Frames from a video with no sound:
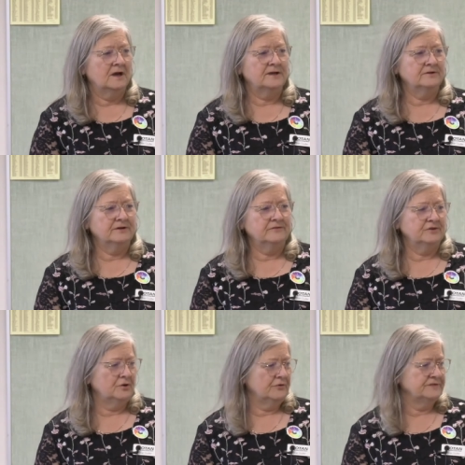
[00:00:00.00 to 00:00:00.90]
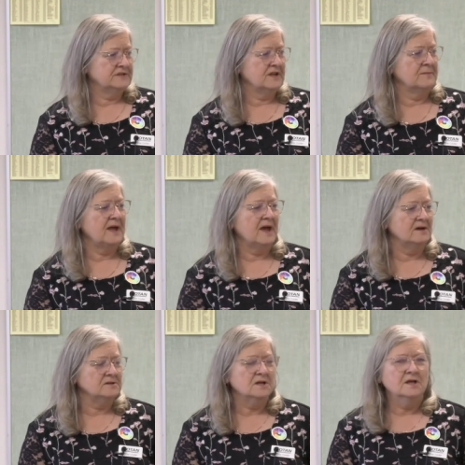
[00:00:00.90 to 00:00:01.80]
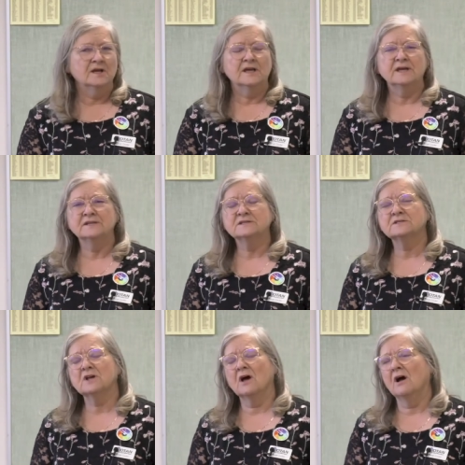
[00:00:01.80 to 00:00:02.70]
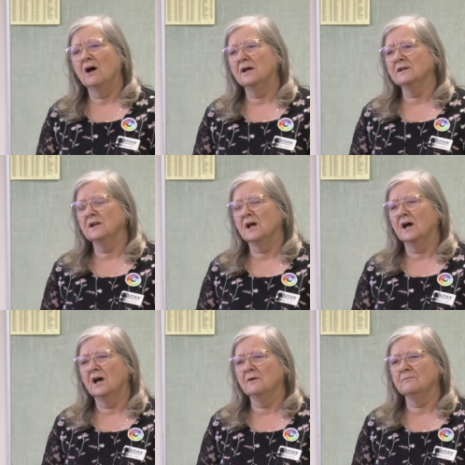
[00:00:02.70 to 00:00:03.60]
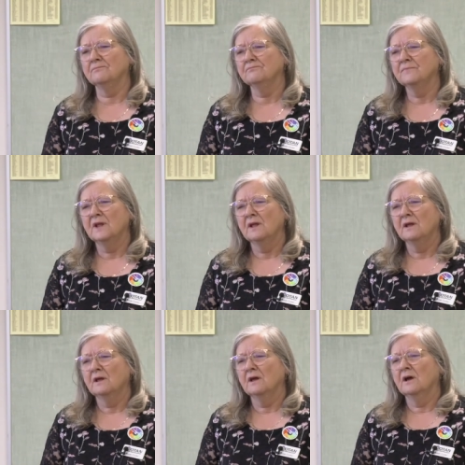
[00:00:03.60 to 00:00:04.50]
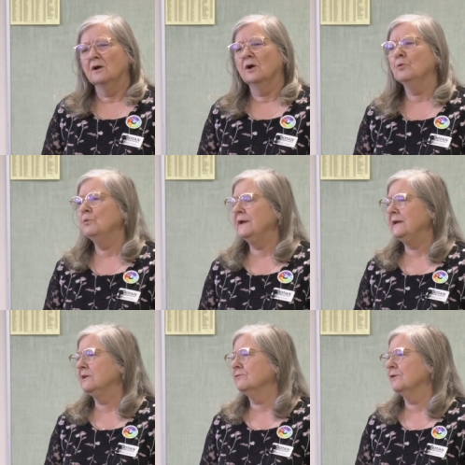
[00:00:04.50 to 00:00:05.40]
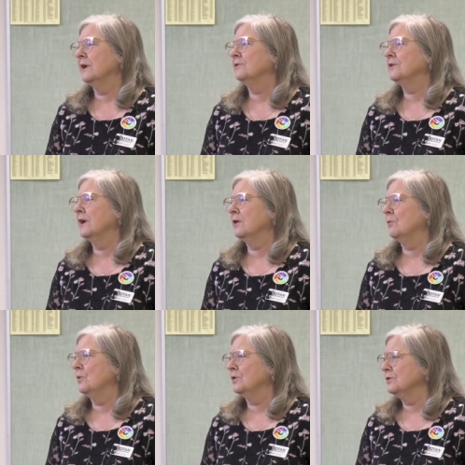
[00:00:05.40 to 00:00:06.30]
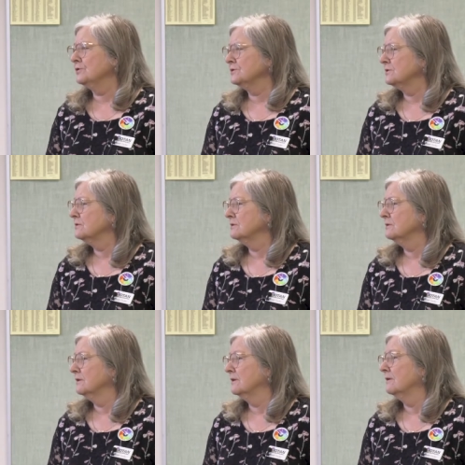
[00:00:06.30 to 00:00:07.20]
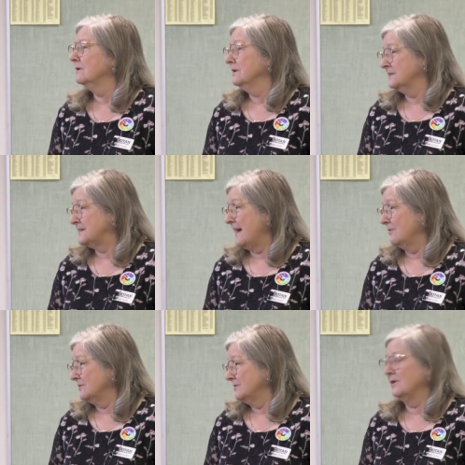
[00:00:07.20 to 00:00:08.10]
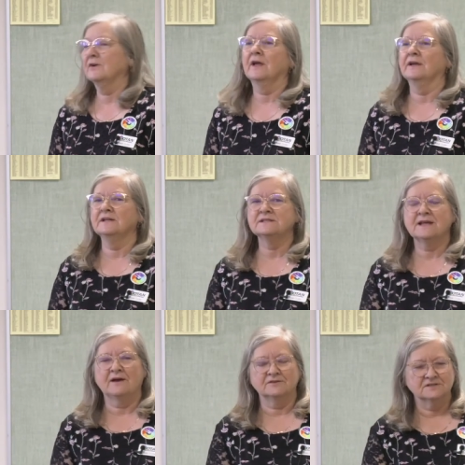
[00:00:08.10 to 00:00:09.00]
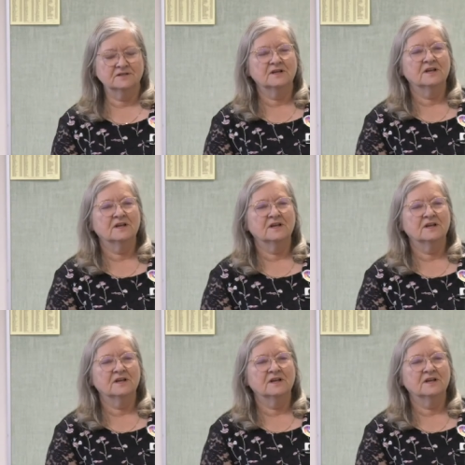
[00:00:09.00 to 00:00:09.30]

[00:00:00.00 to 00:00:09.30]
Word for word: I don't even know if it's come out, is on um, reading for healthcare workers. It's out? Okay, it is out.